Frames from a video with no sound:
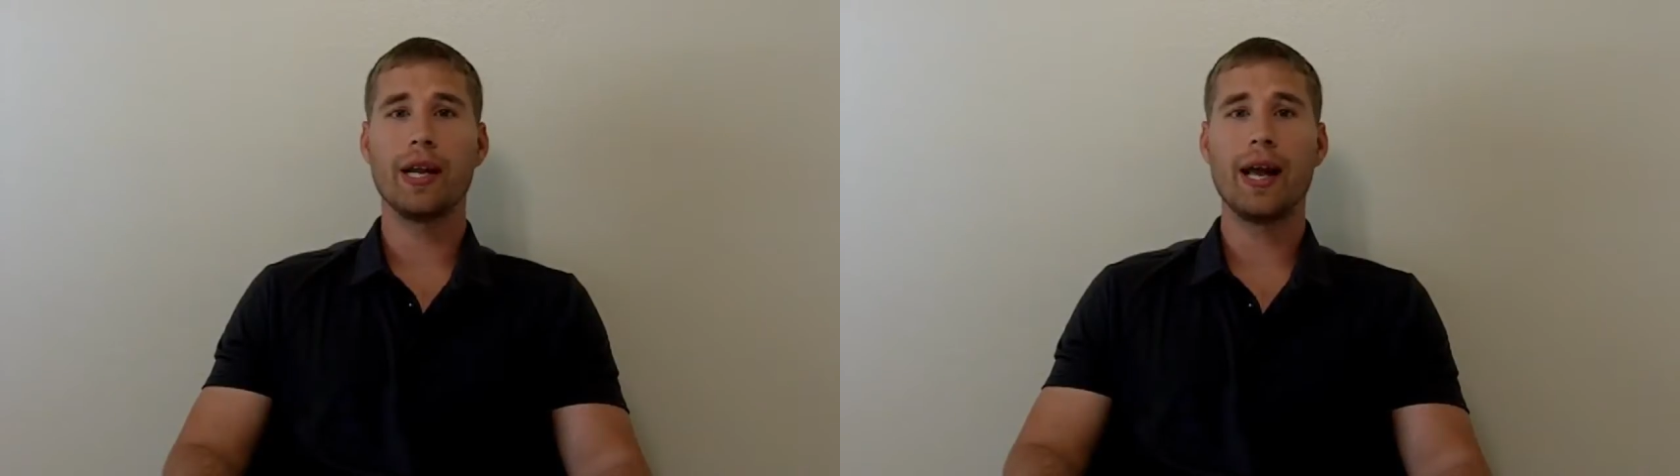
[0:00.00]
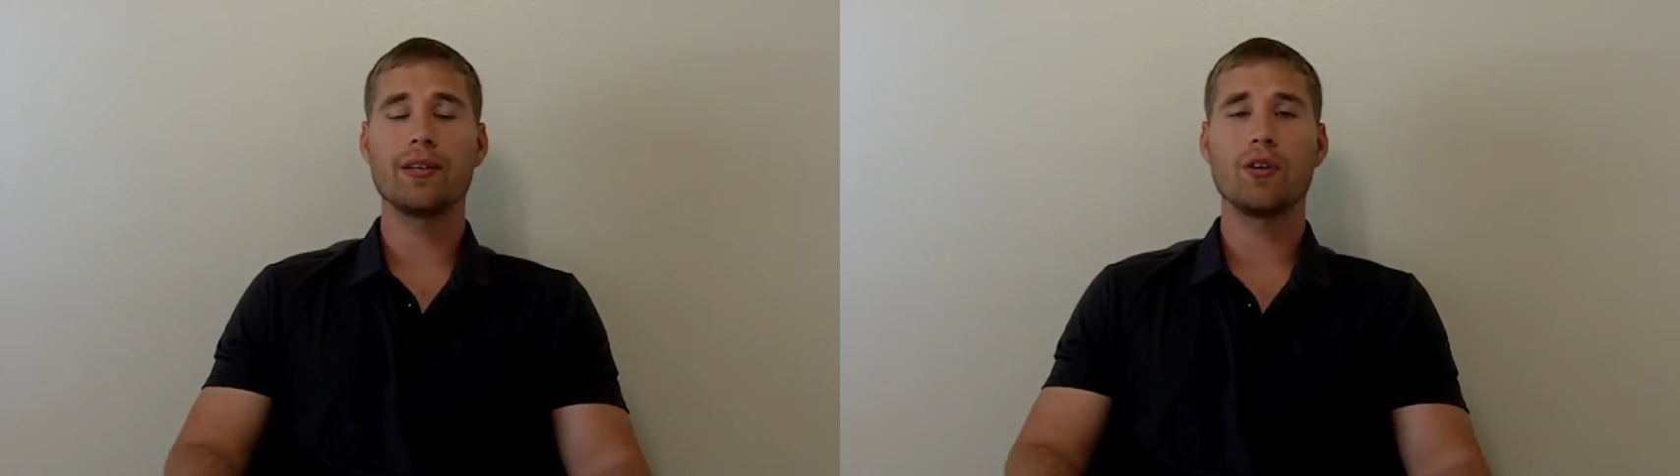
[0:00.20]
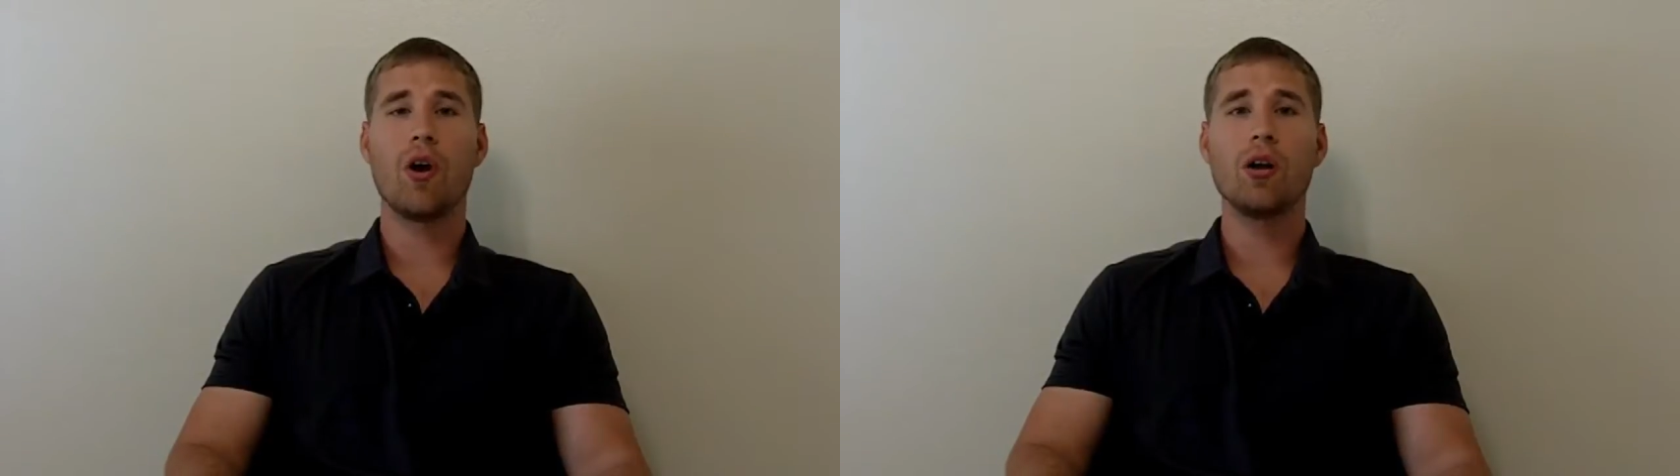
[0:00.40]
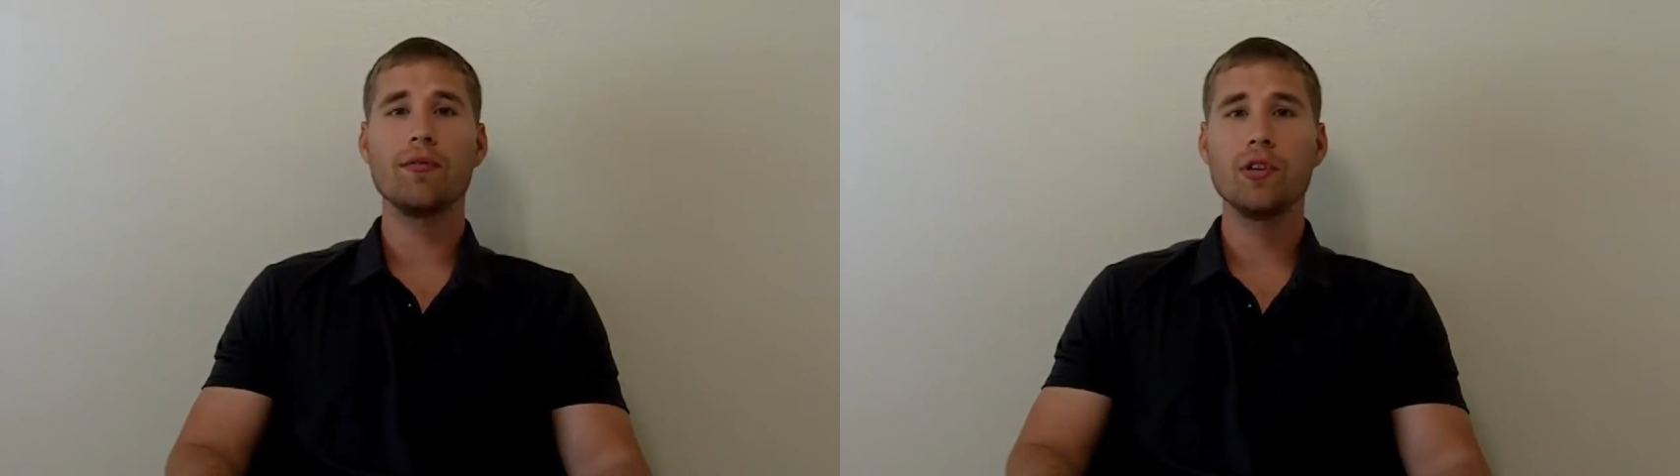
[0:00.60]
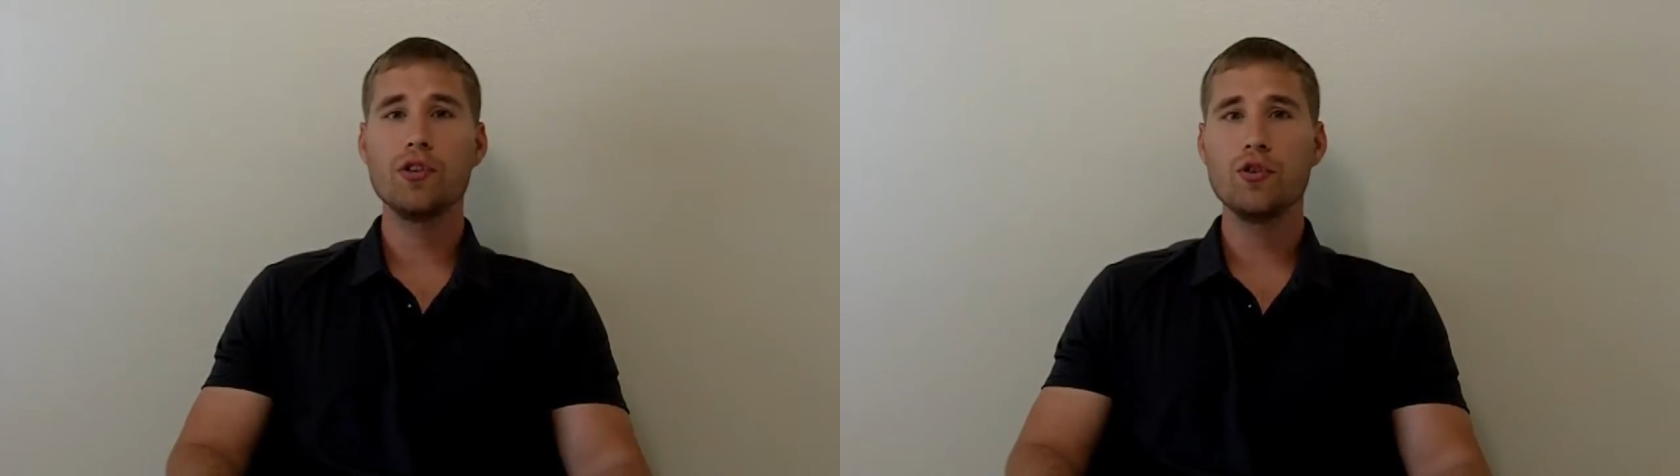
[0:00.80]
It has all
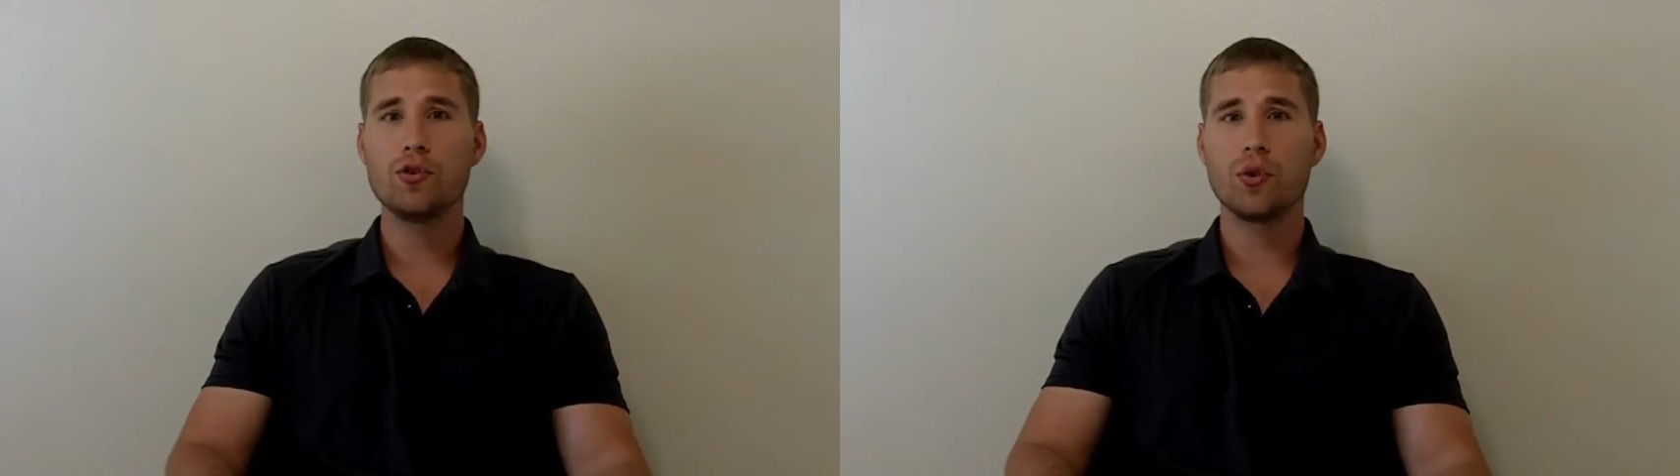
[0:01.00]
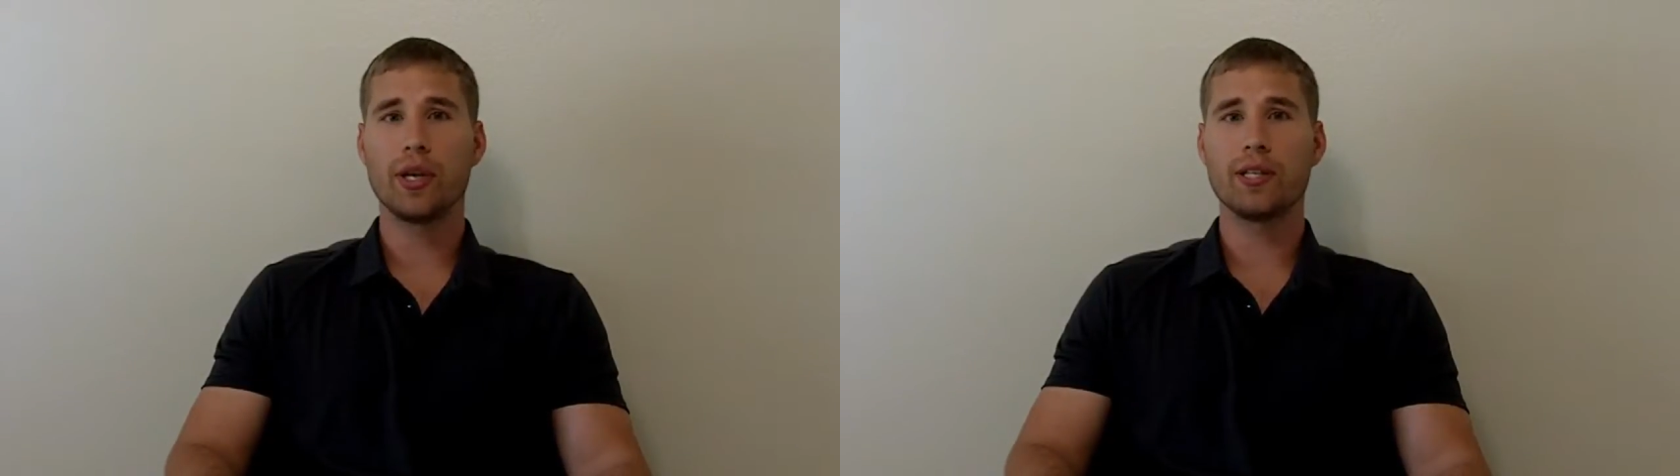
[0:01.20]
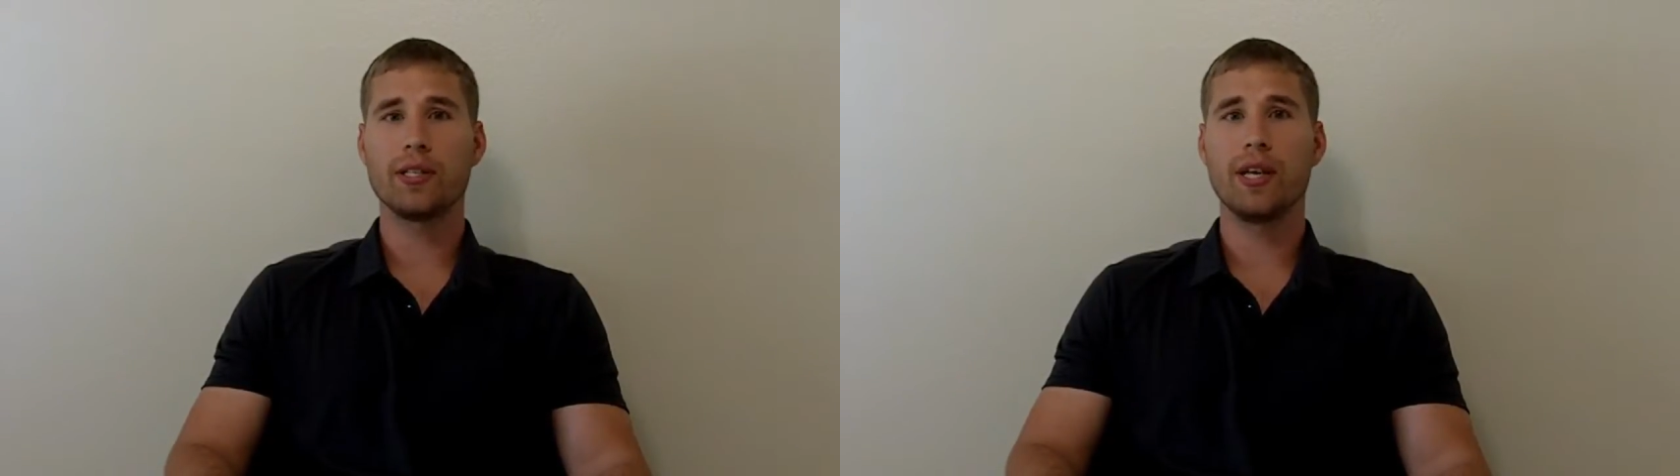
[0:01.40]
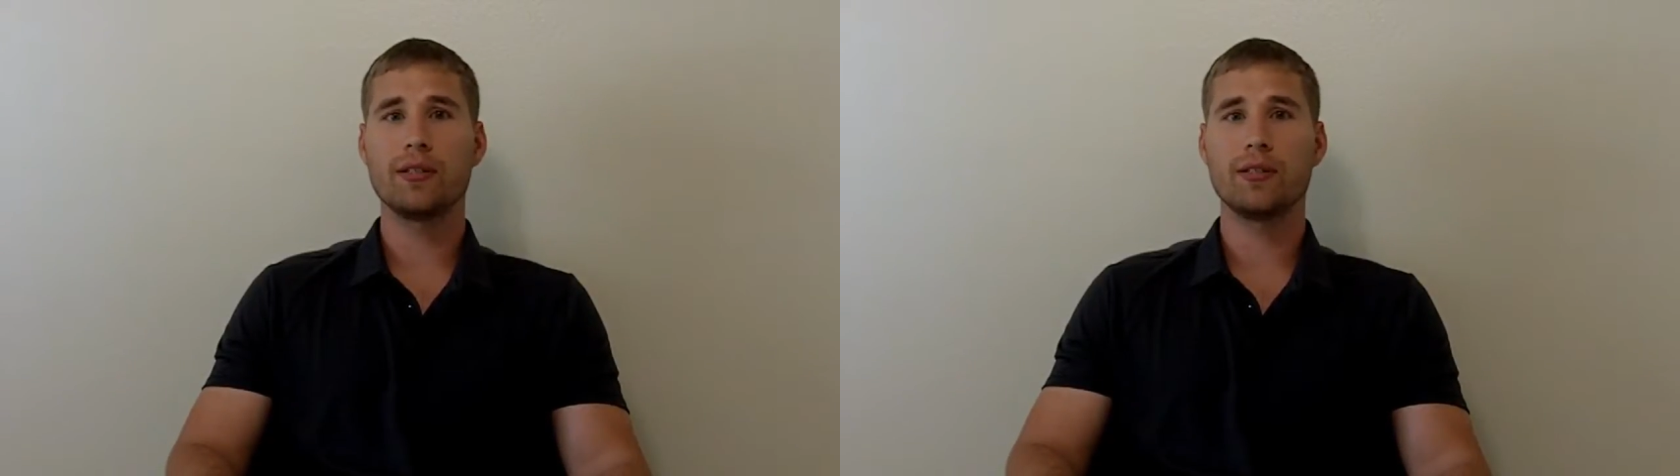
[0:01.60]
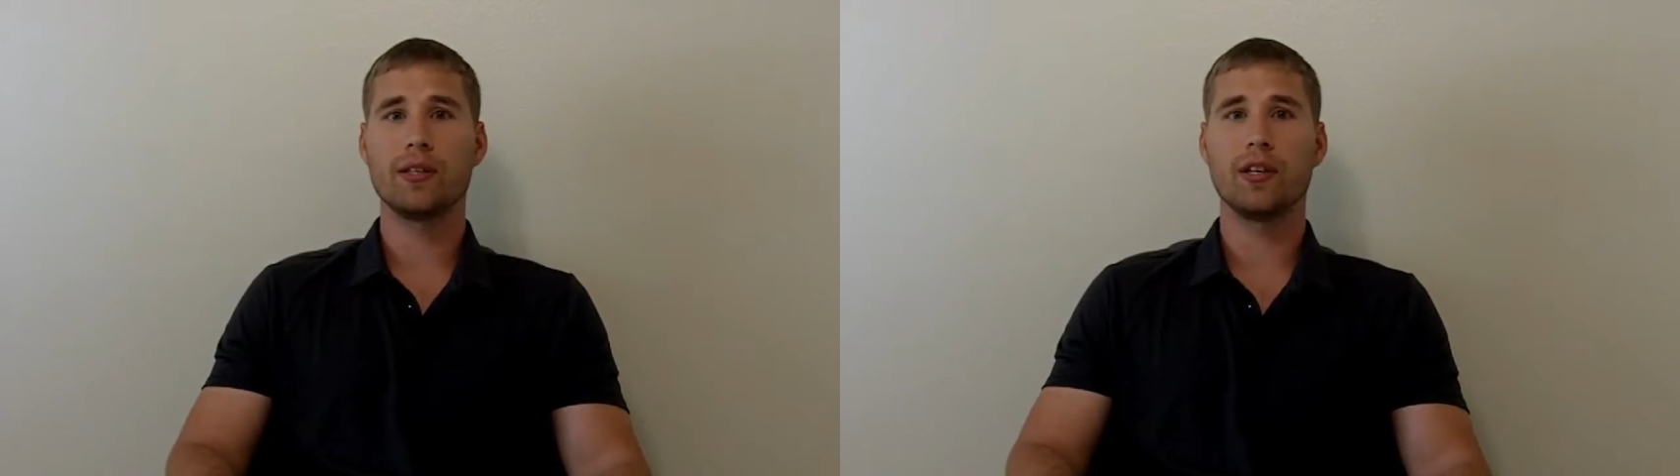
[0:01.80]
of the nutrients
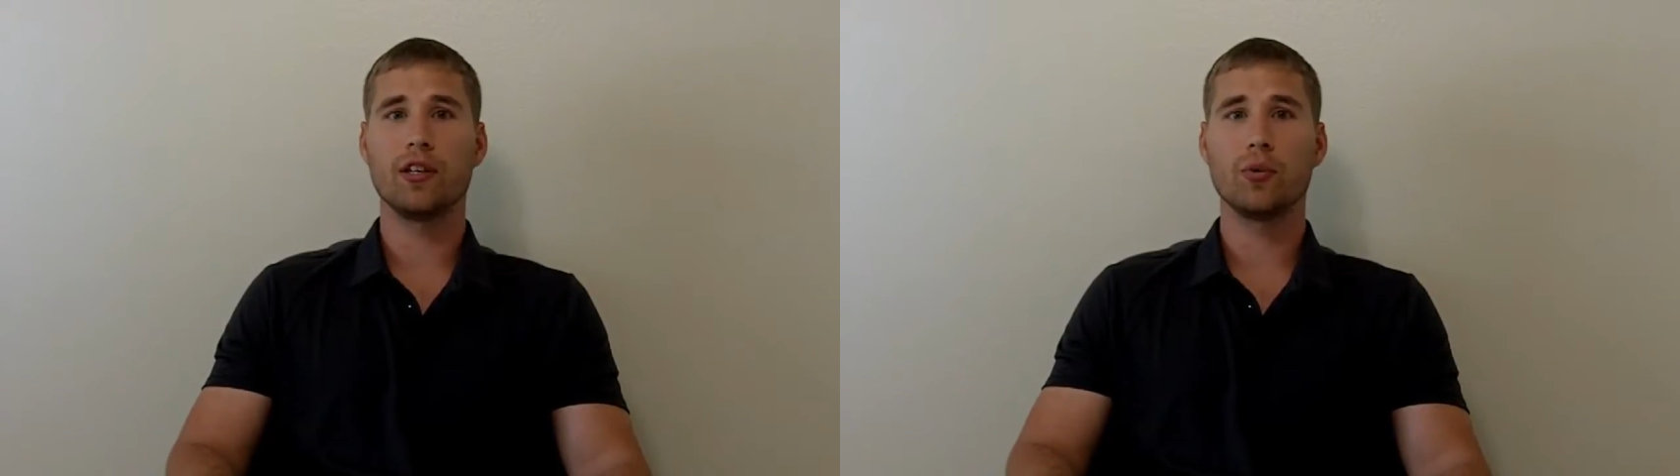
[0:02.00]
necessary